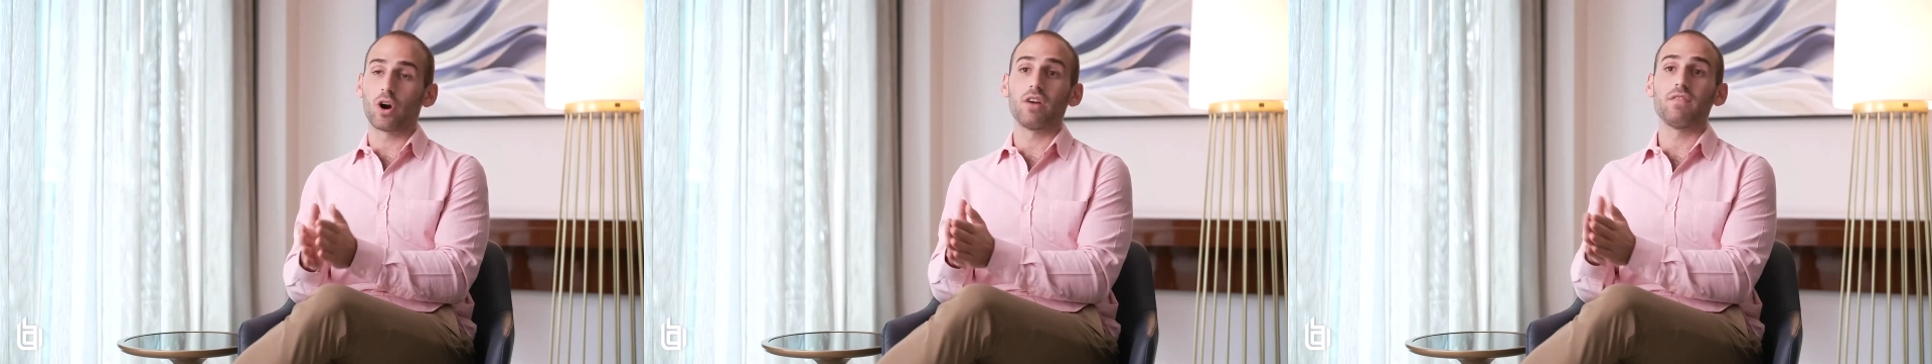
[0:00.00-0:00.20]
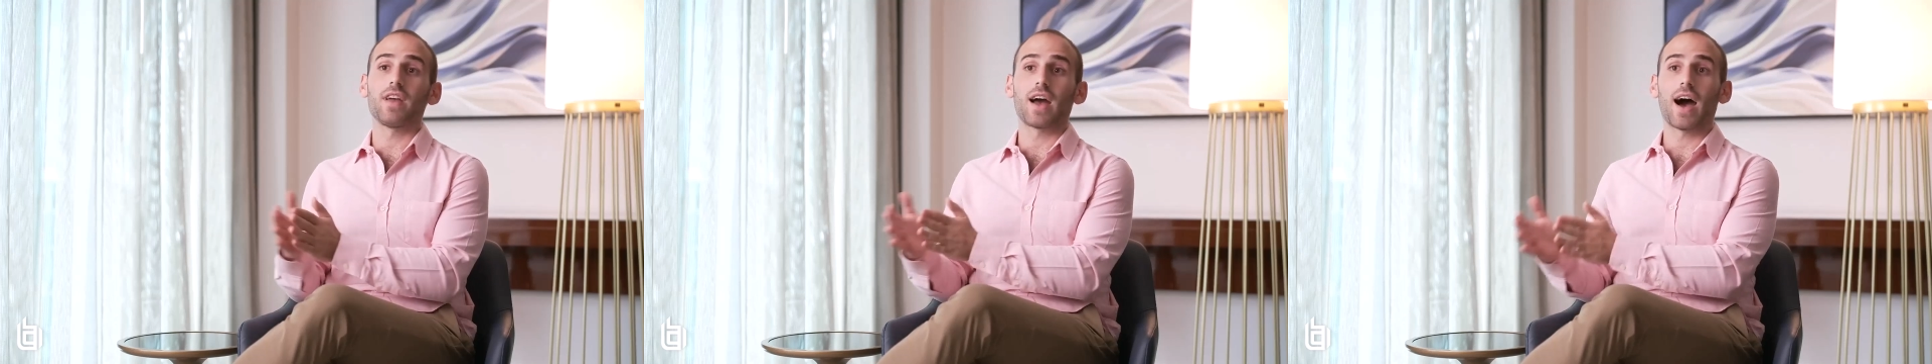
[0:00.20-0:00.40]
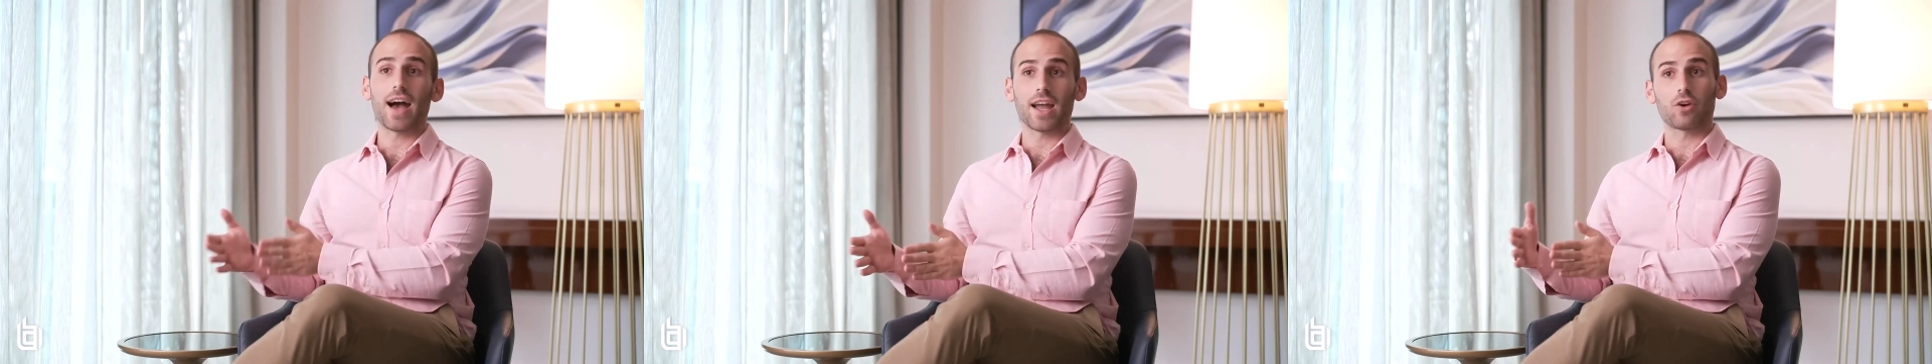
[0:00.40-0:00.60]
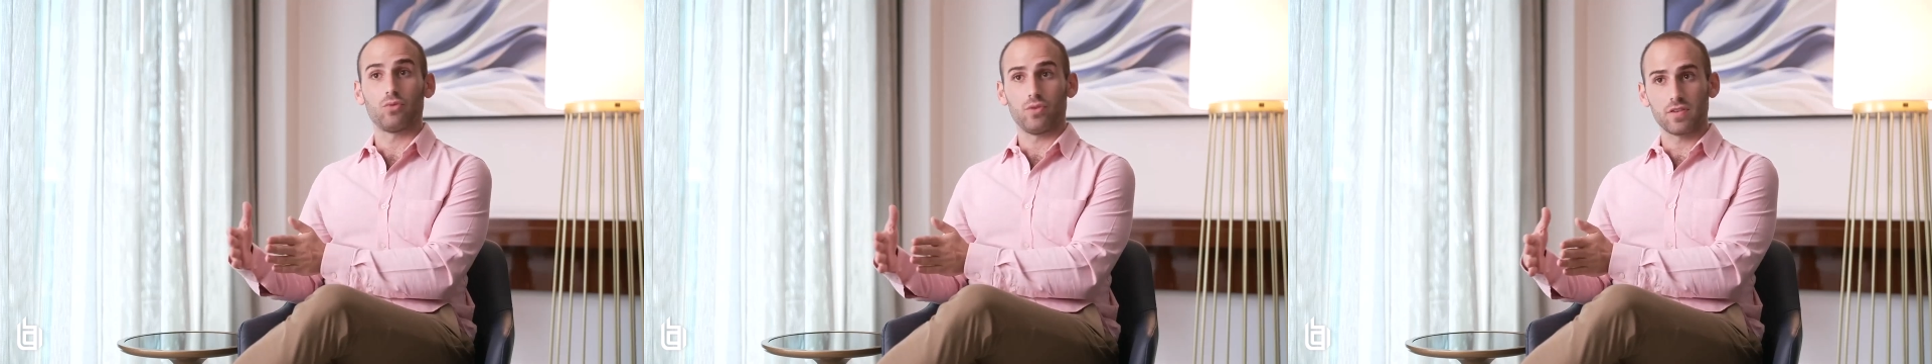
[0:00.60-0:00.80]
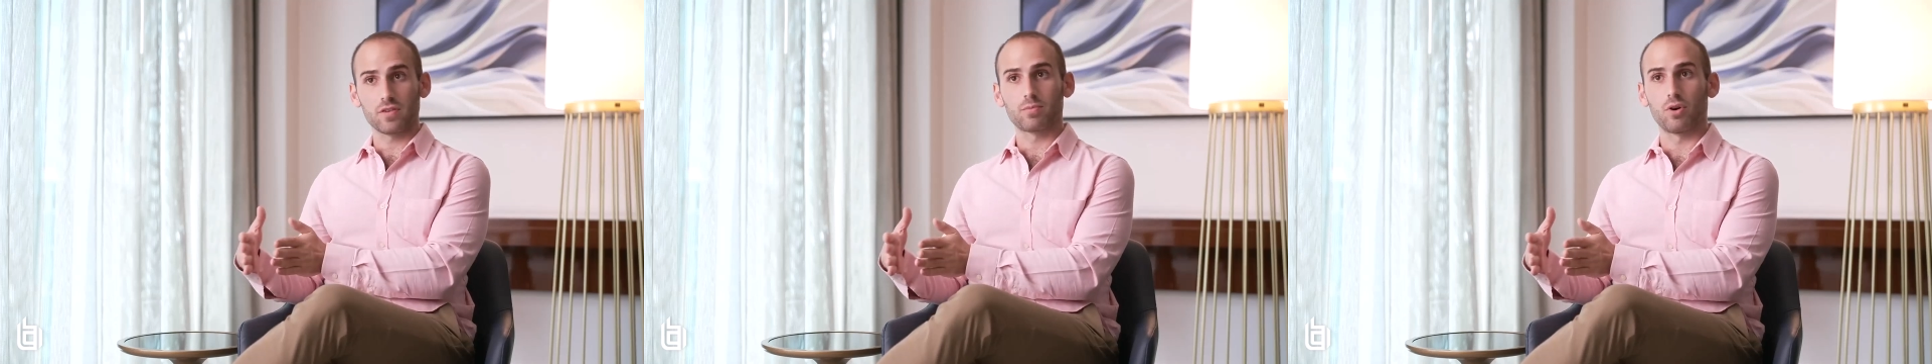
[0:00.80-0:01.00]
are of a higher
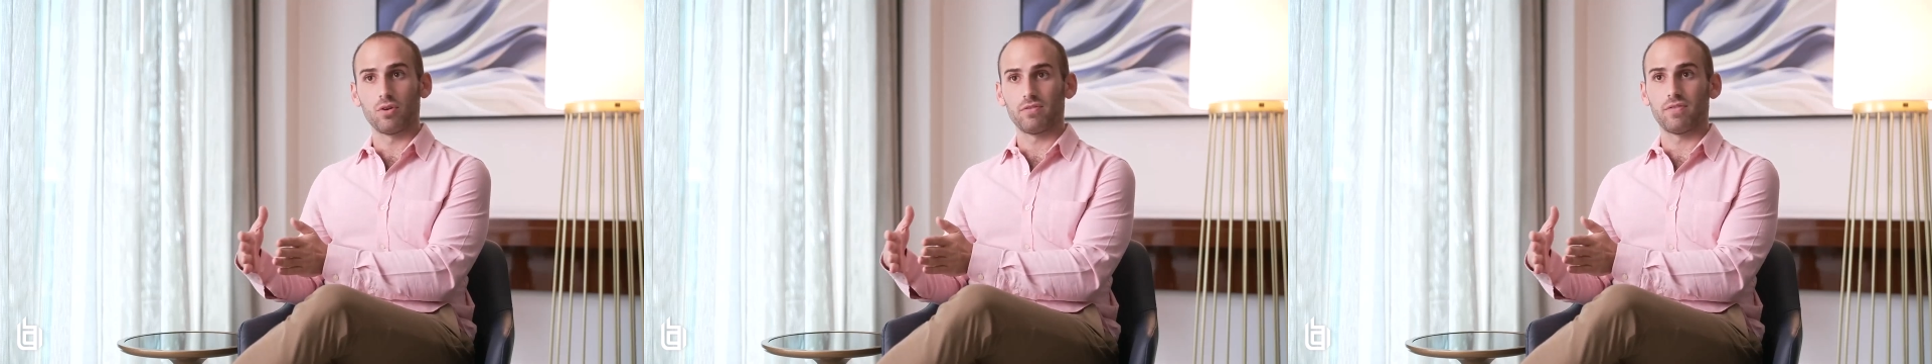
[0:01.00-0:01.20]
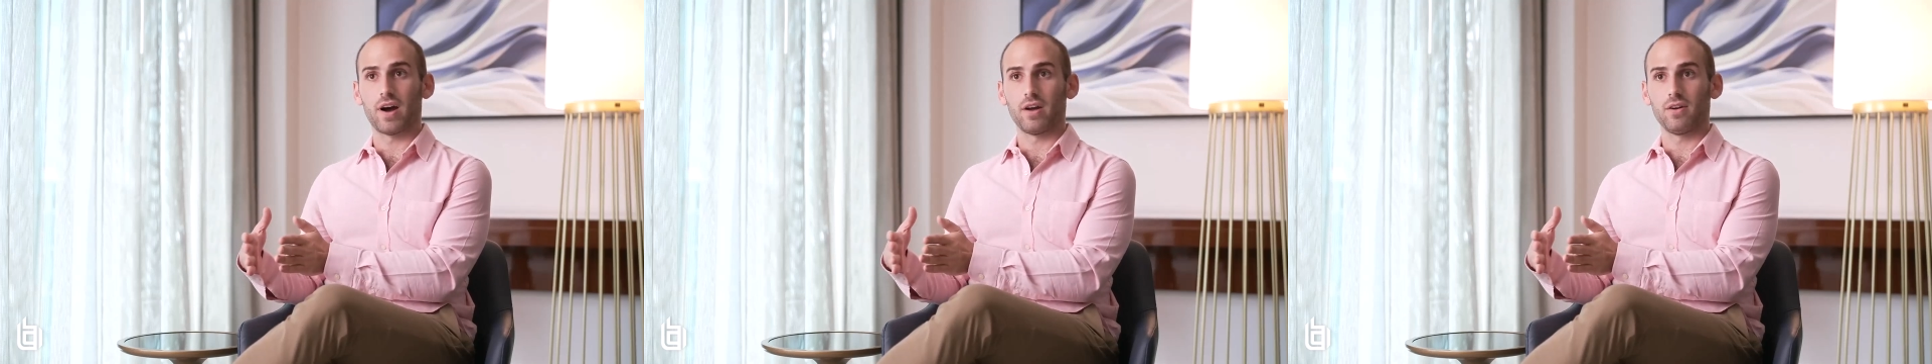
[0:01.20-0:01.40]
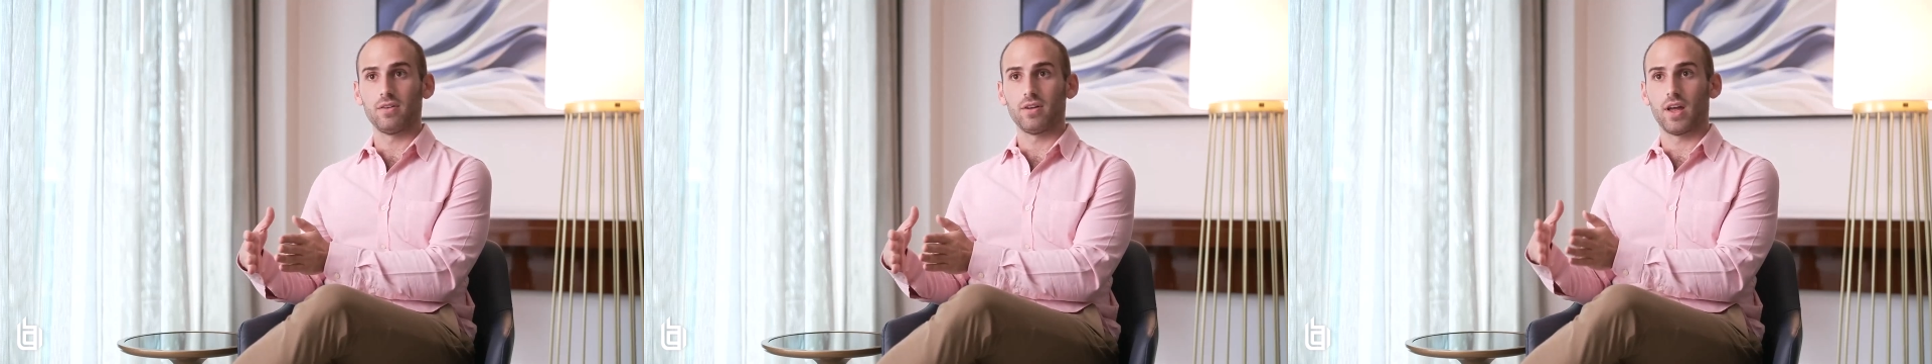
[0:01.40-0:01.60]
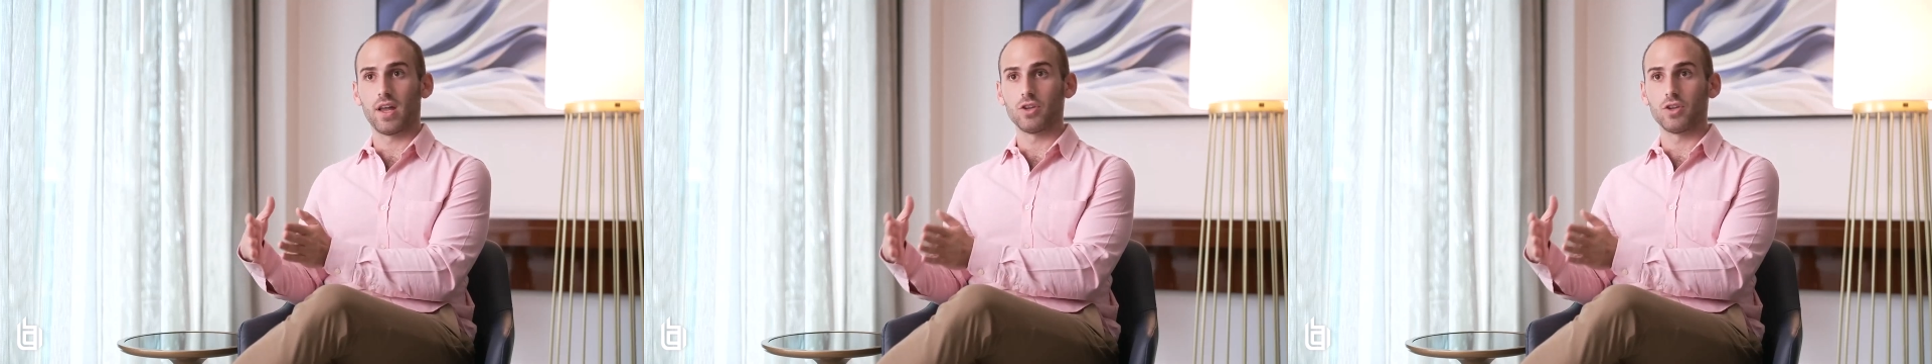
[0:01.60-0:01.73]
risk profile